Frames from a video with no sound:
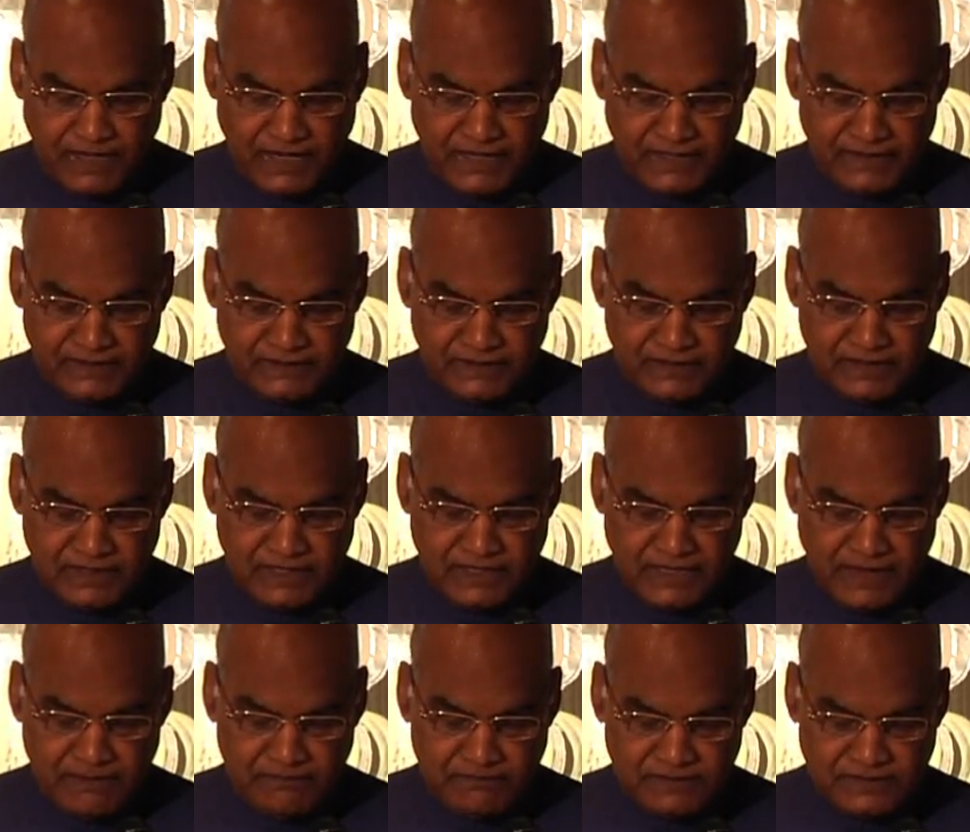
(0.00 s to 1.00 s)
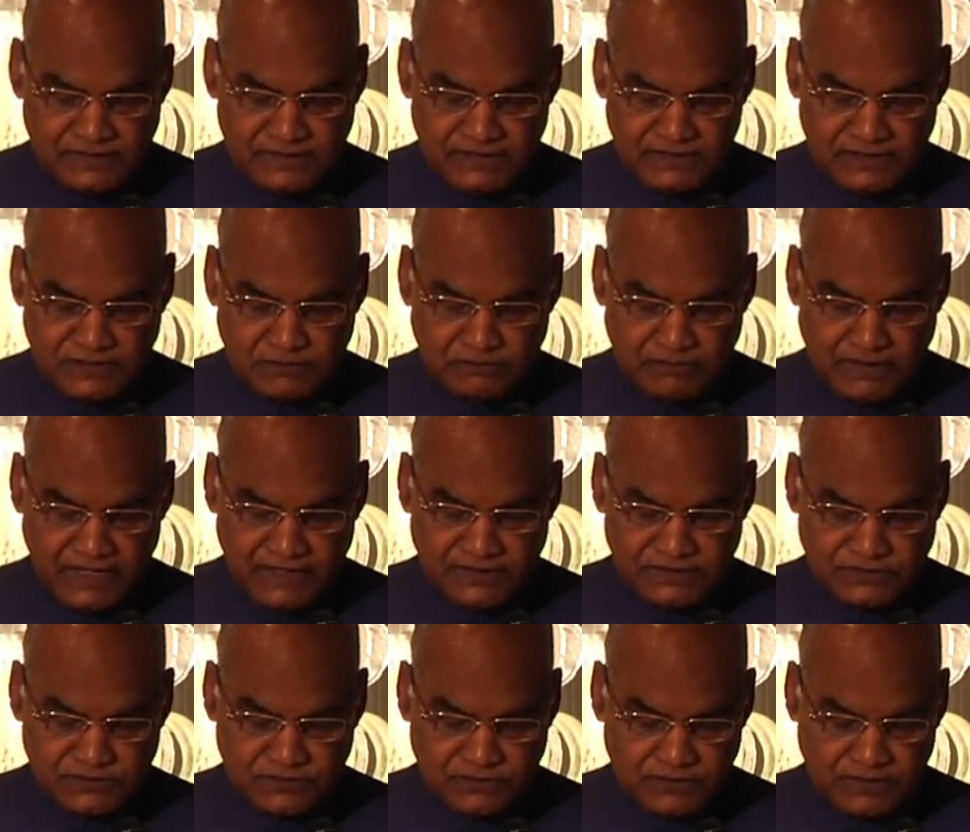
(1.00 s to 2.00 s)
and there are ambitious
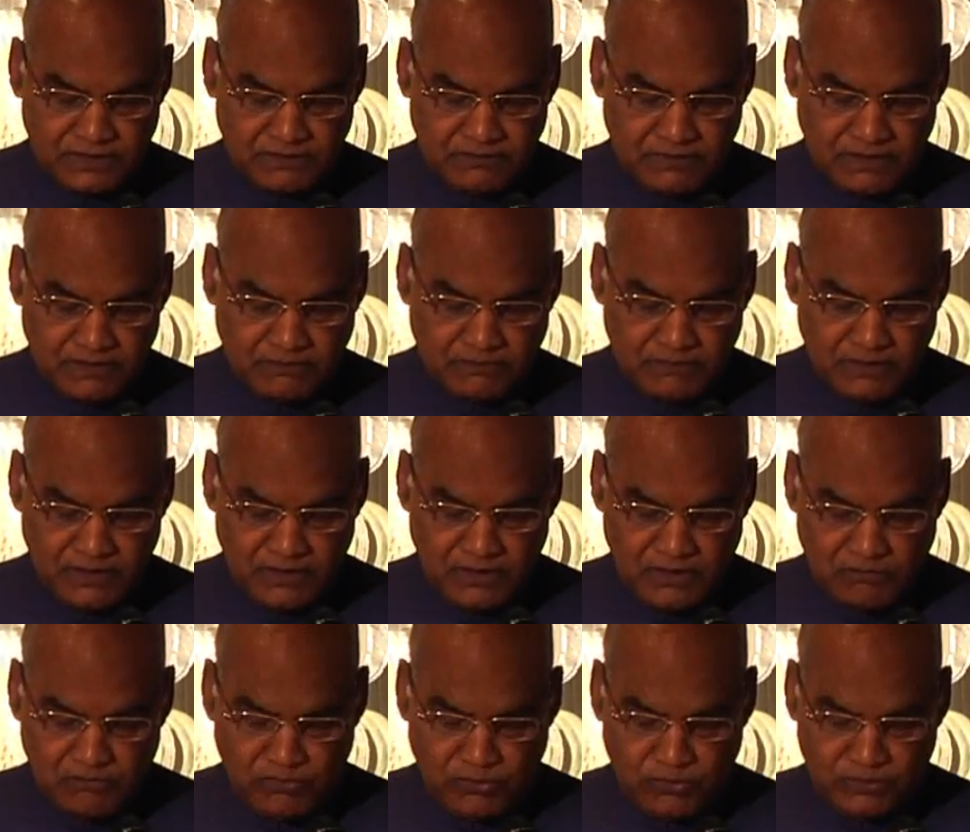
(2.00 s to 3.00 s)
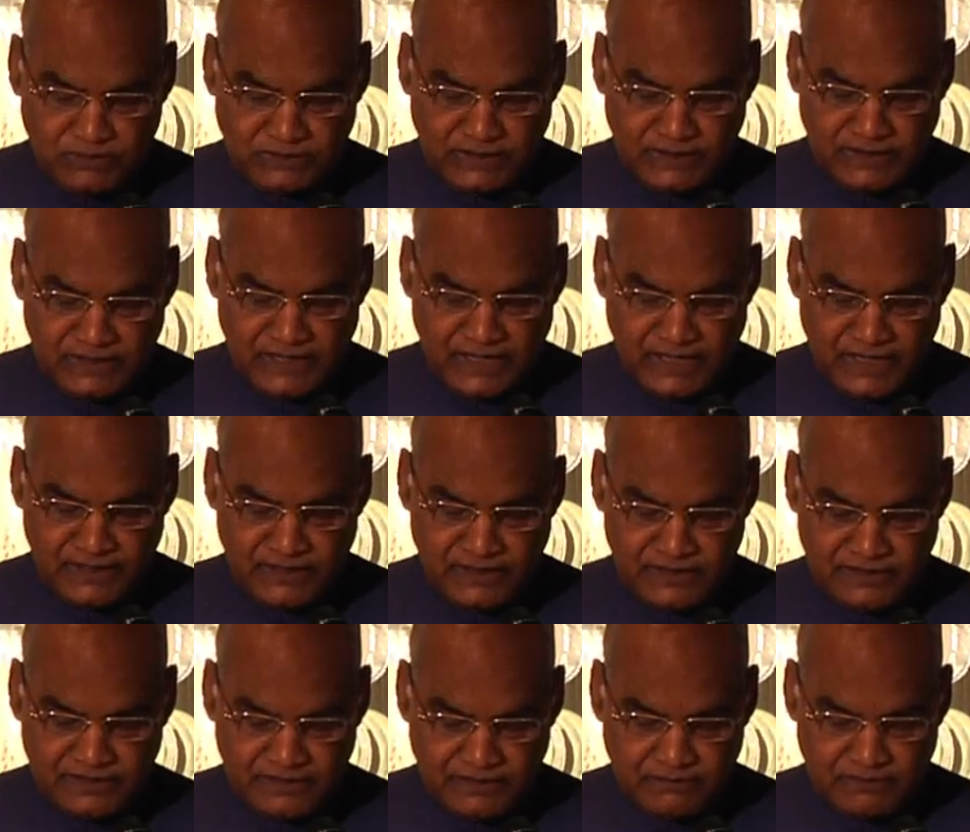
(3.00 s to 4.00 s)
plans to develop more than
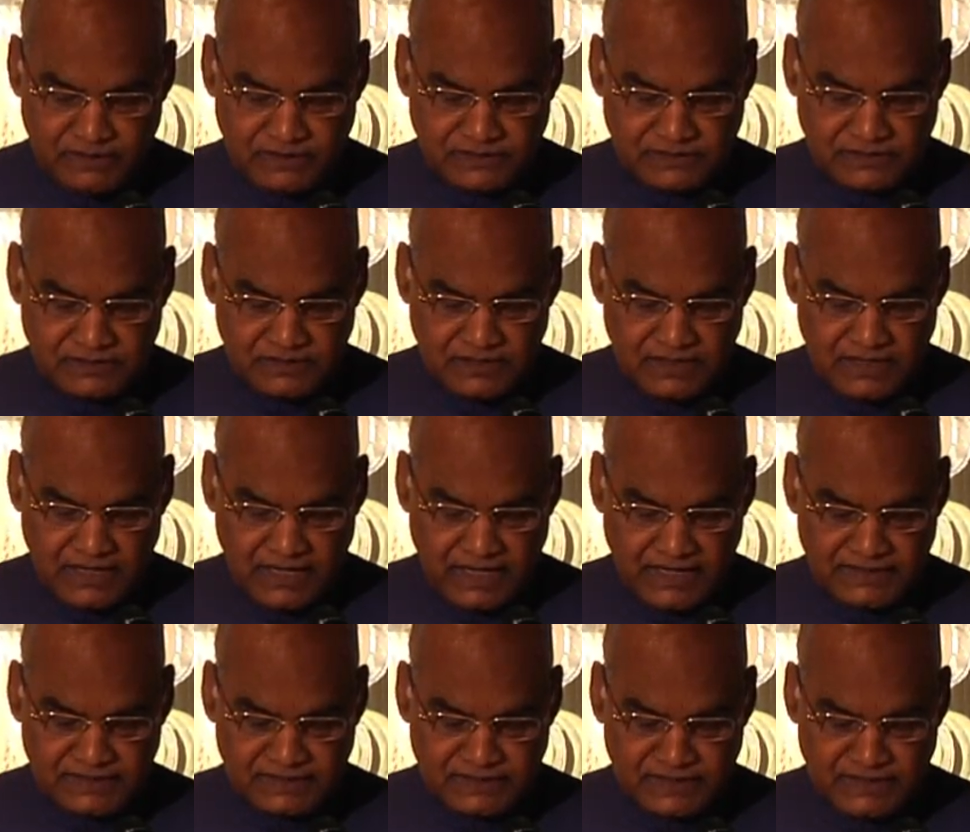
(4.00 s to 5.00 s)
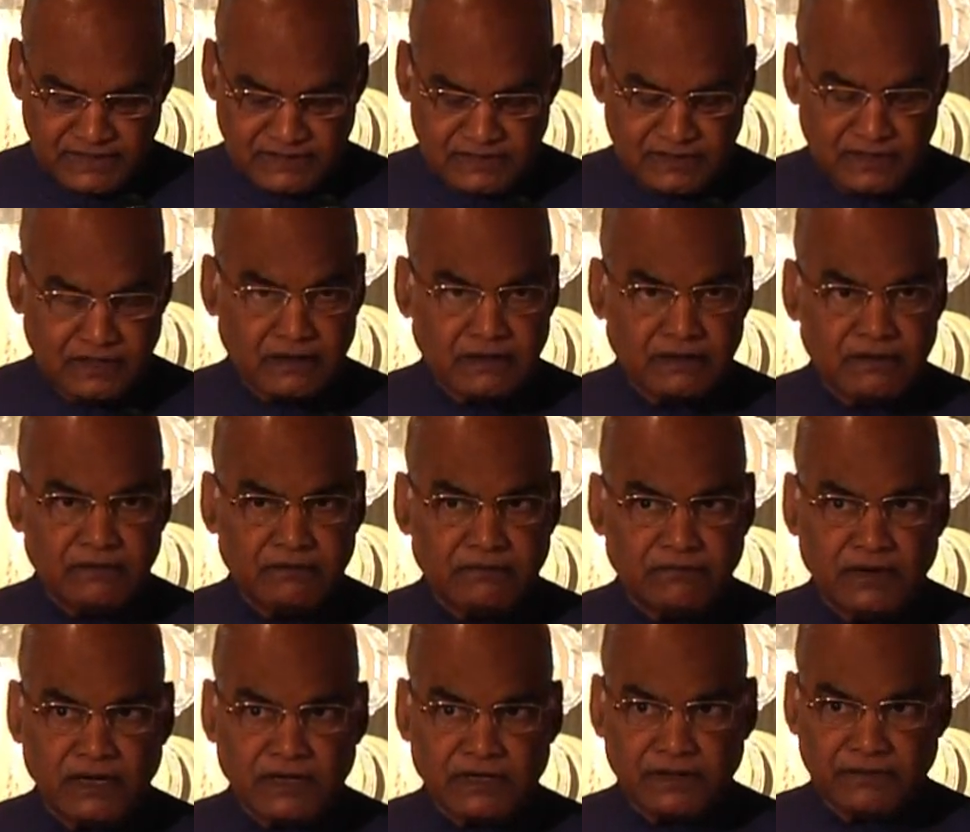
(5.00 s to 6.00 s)
100 rivers as national
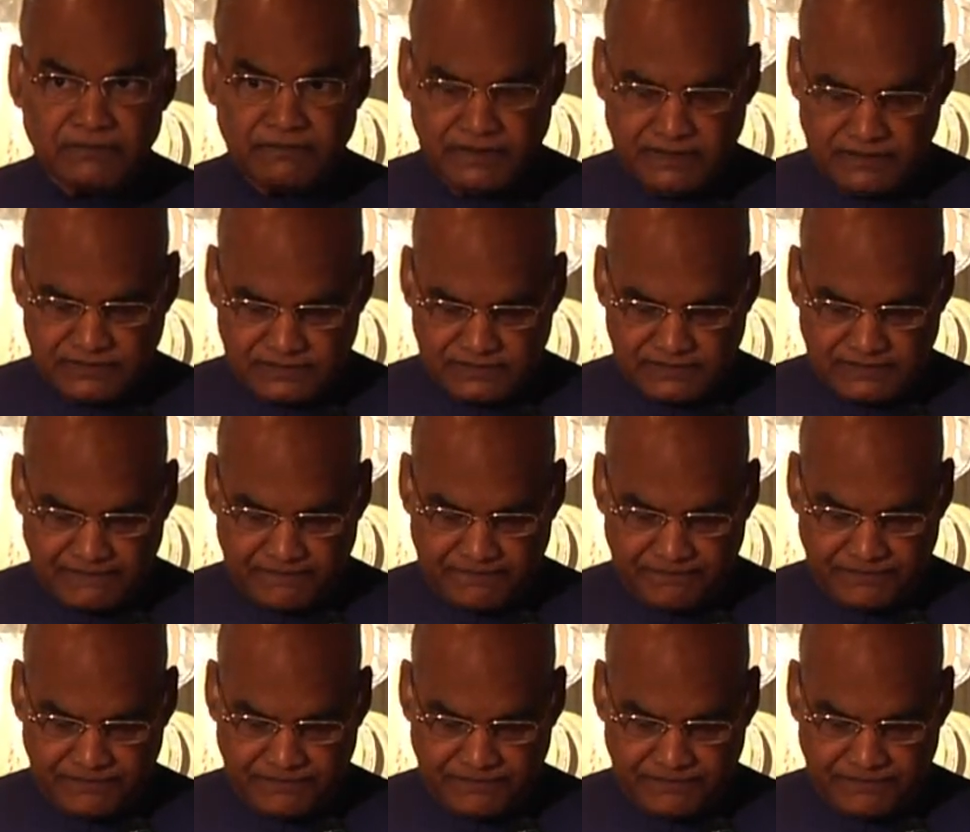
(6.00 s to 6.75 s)
waterways.